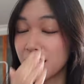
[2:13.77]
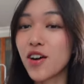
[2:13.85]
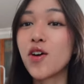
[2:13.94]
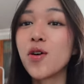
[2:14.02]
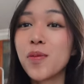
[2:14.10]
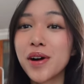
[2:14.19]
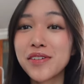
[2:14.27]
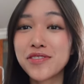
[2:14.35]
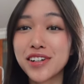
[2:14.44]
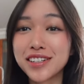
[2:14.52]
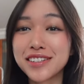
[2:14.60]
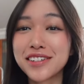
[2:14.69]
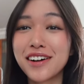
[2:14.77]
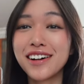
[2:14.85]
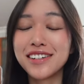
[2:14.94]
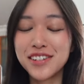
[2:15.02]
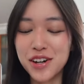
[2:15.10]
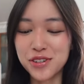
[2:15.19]
Oh my fucking
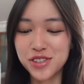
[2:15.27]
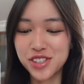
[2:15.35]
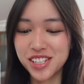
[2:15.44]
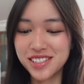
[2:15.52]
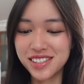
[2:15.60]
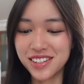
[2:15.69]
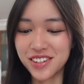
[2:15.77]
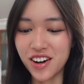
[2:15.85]
god. No, she did